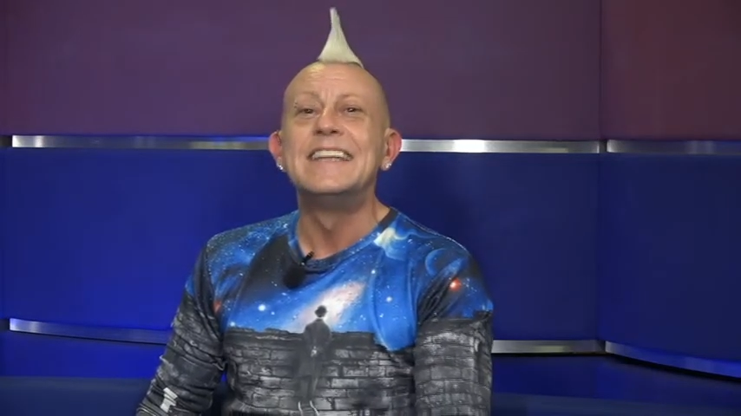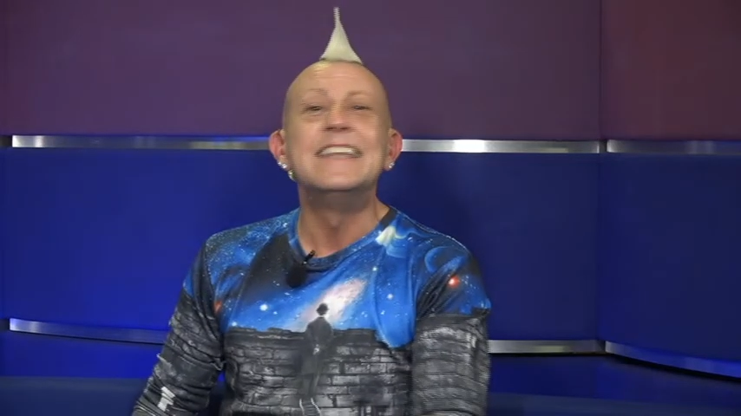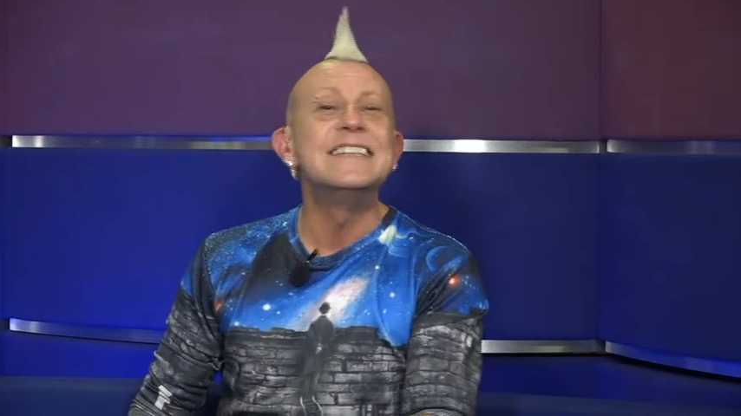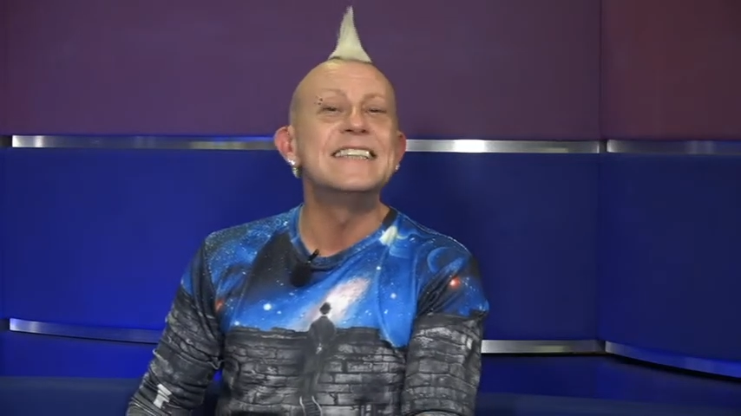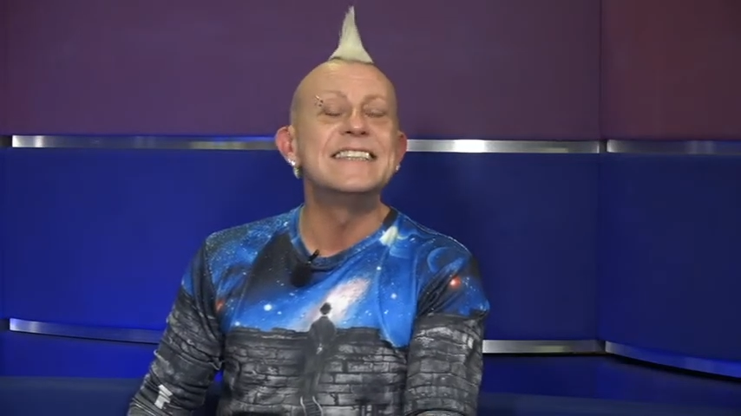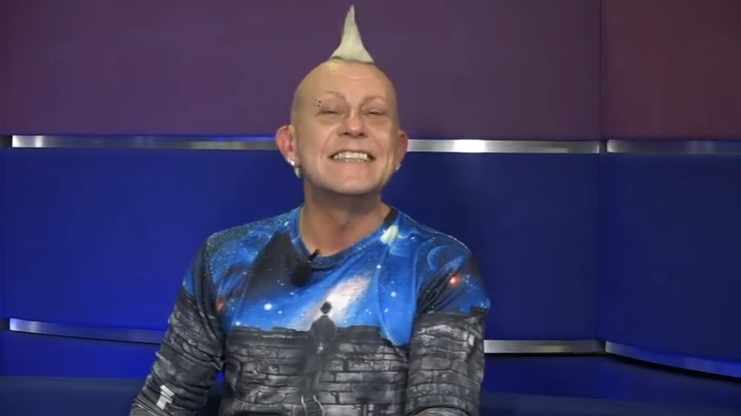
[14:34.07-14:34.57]

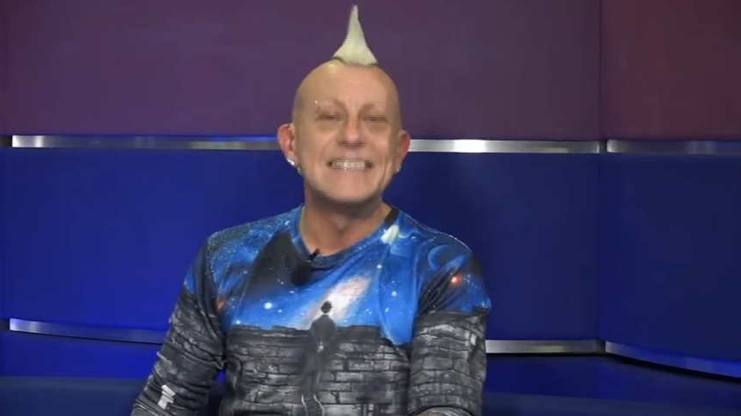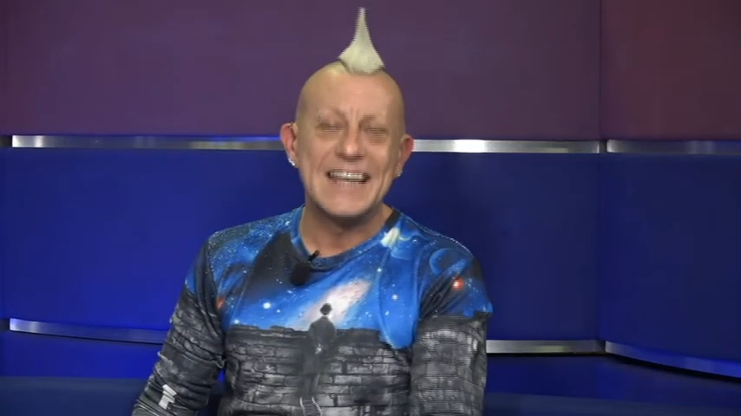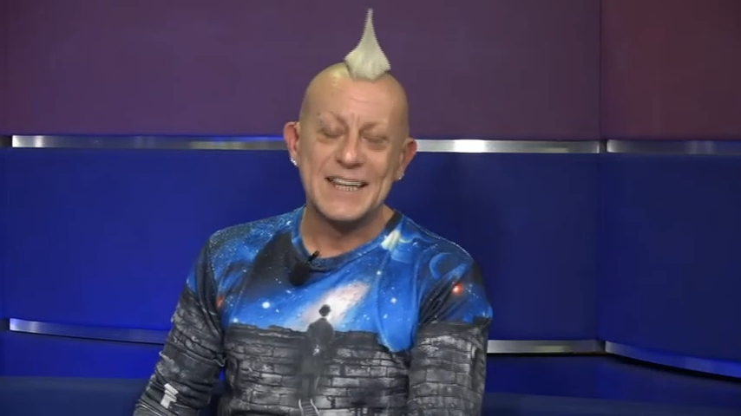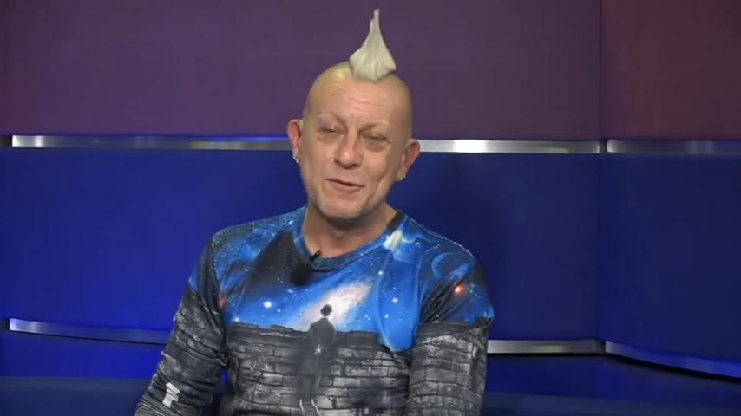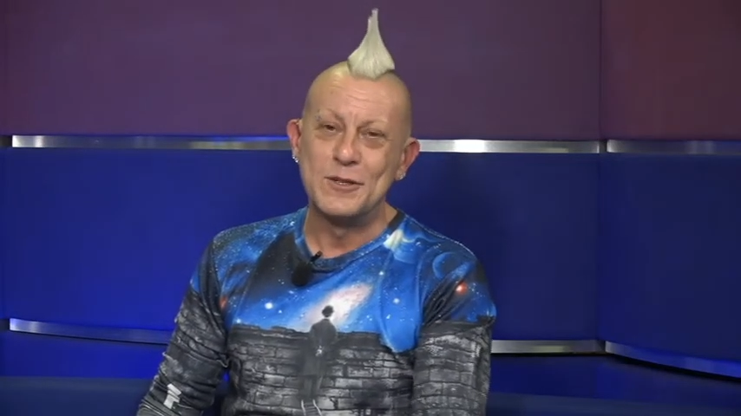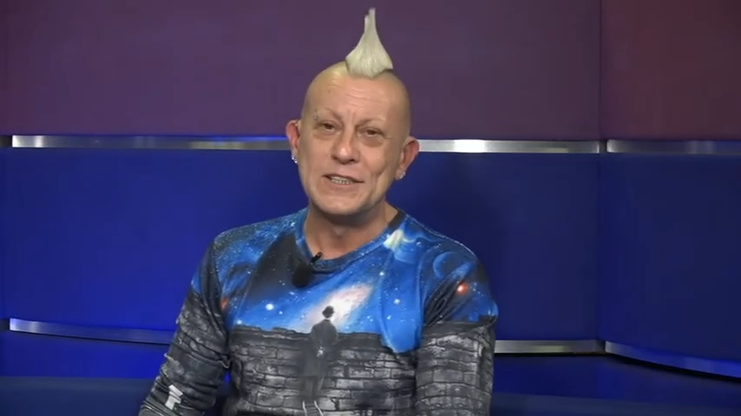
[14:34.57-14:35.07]
This is the
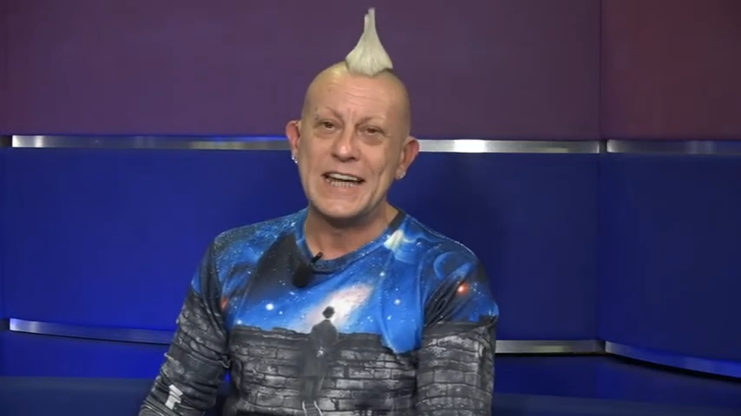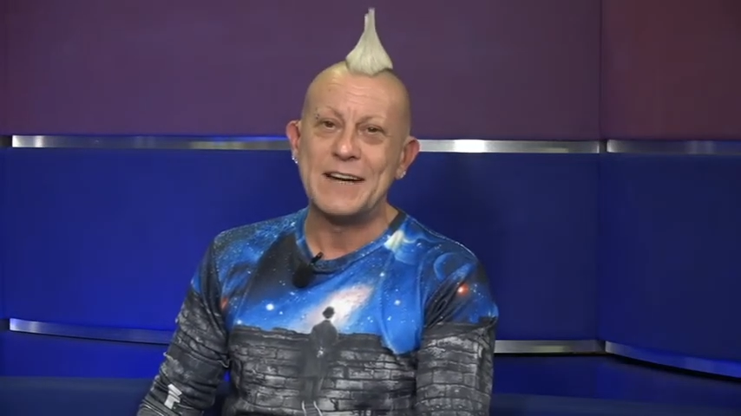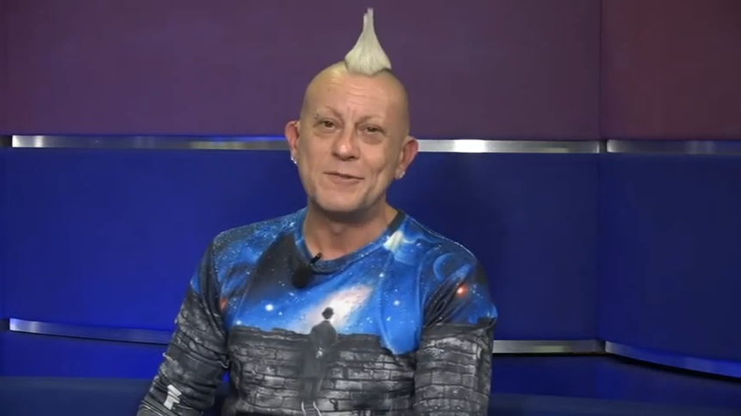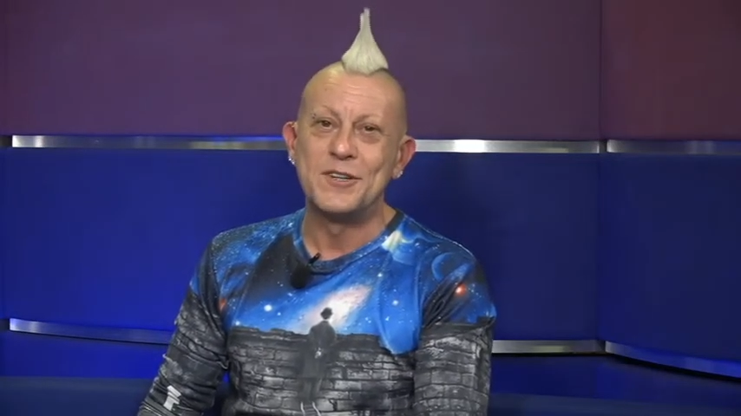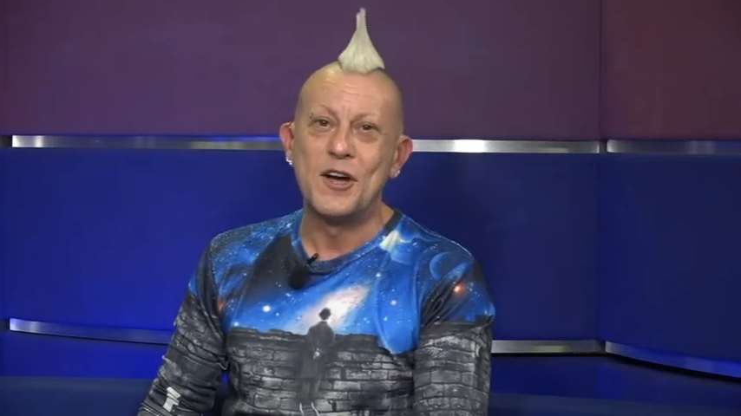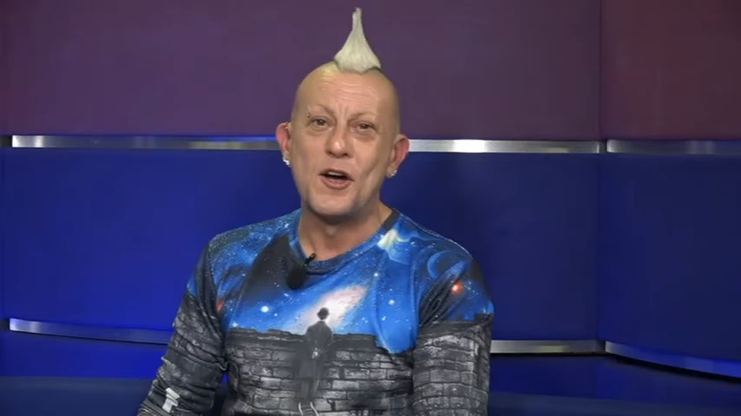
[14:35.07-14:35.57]
Daily
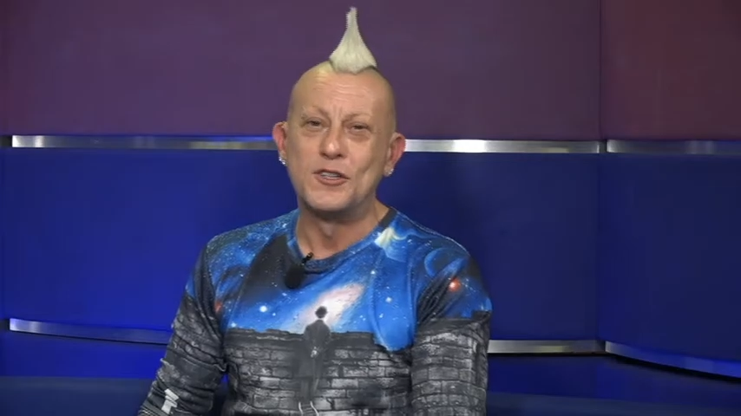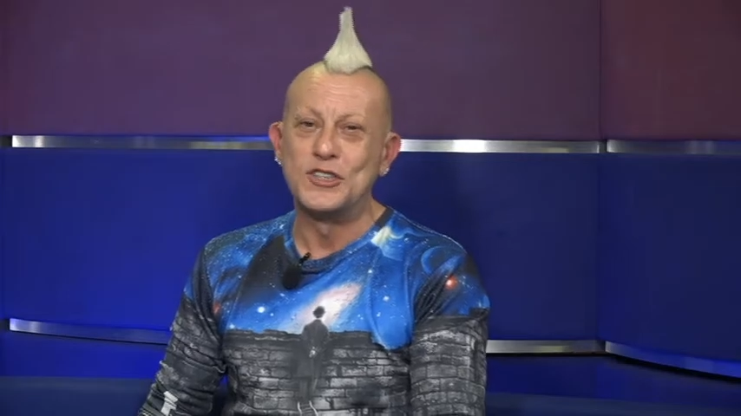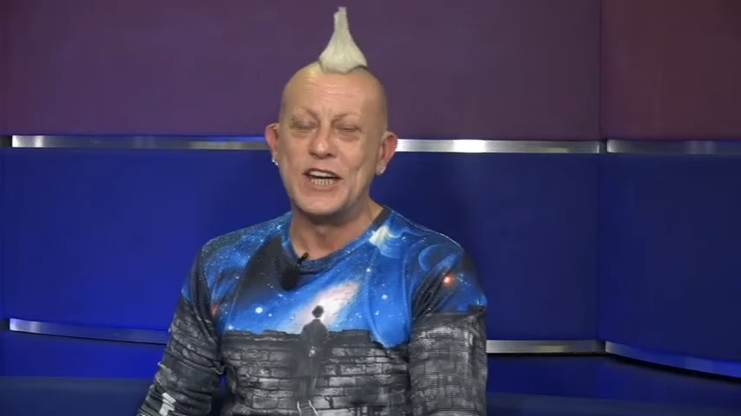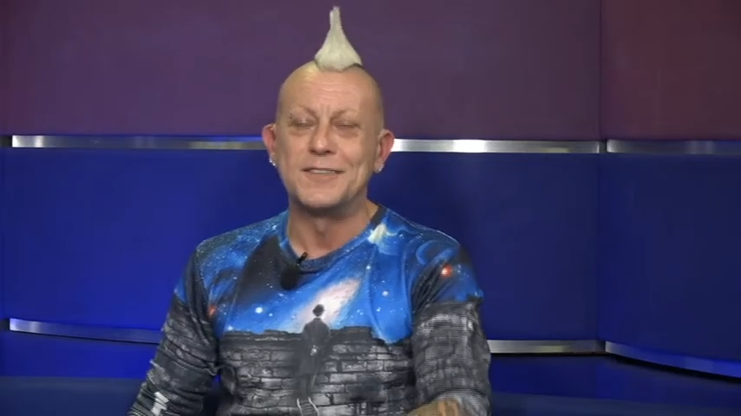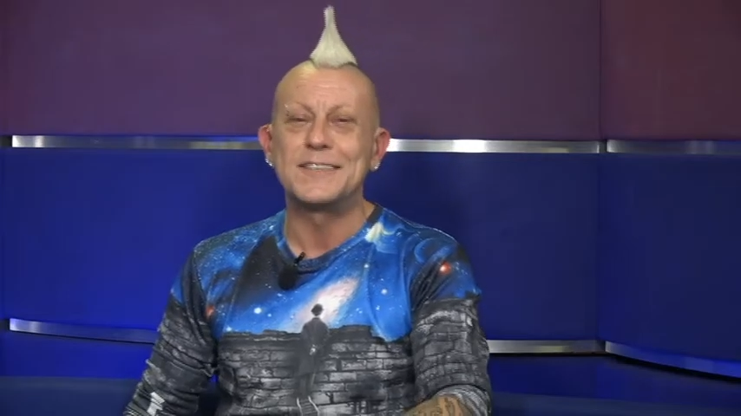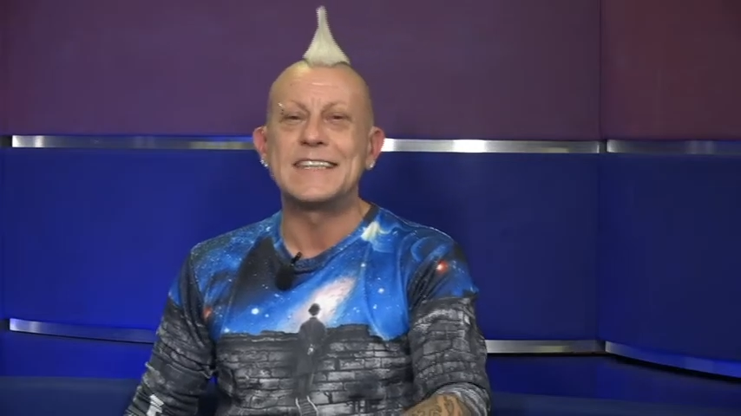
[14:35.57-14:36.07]
Rundown on
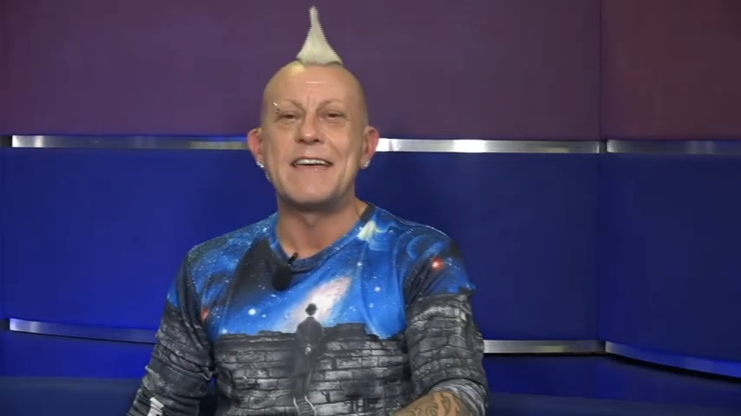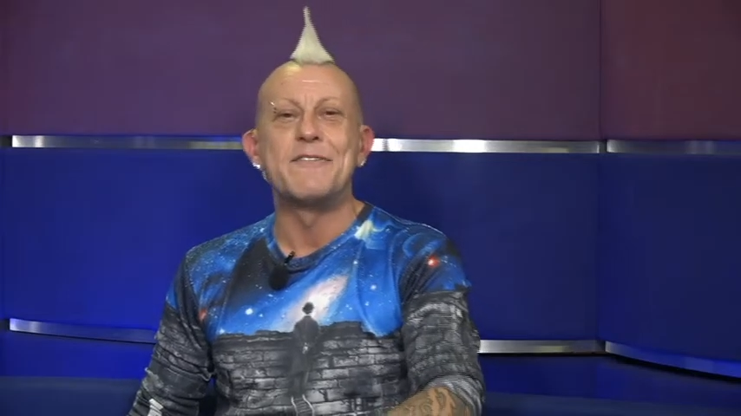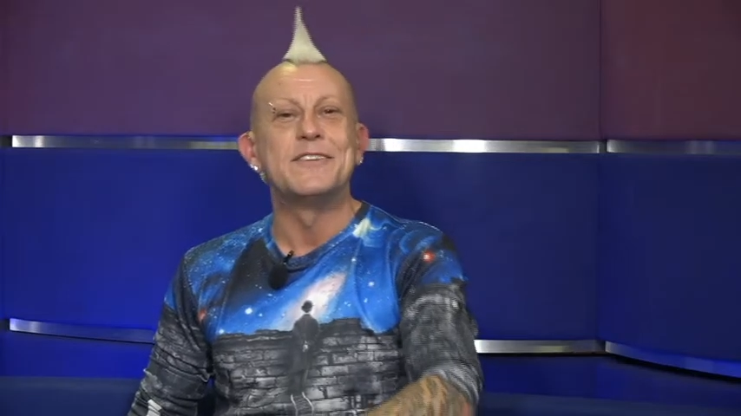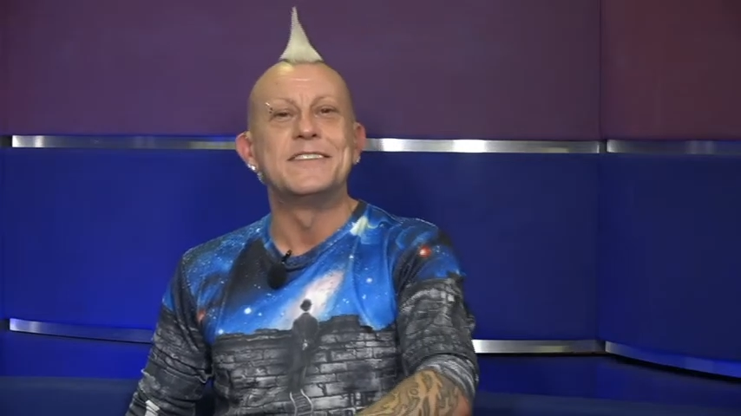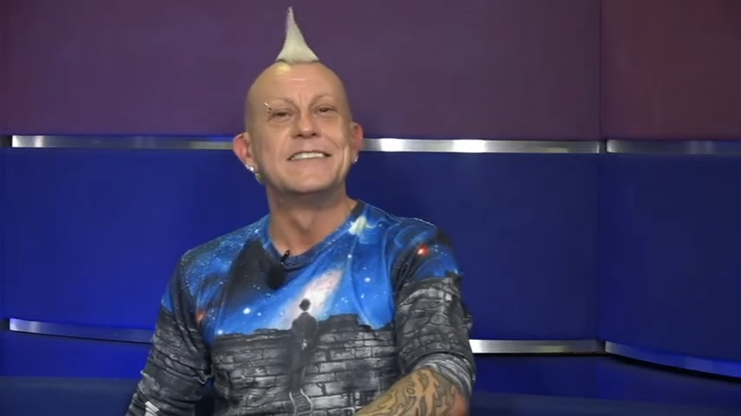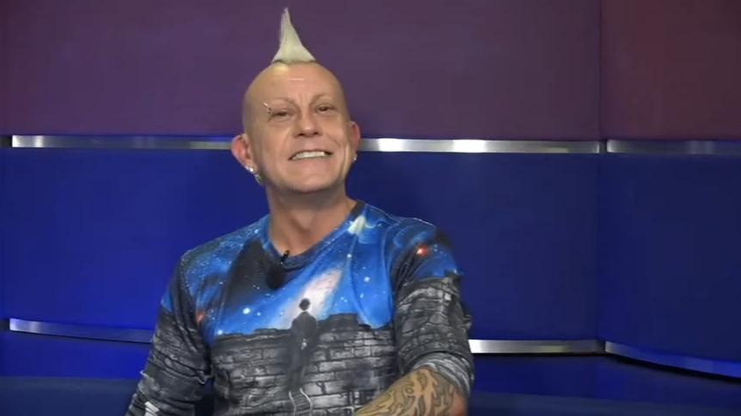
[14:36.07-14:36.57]
Channel
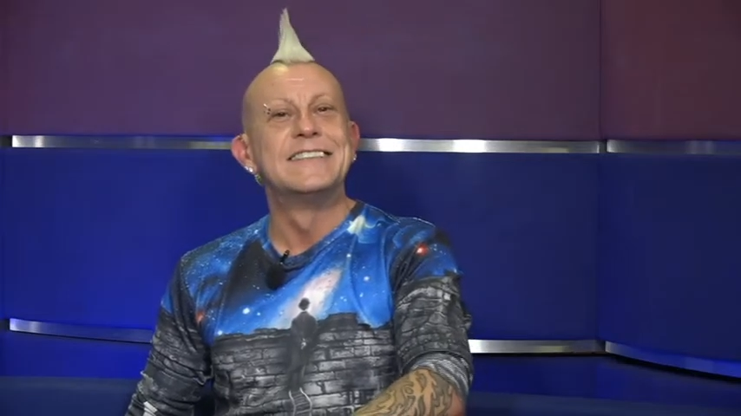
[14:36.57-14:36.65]
7.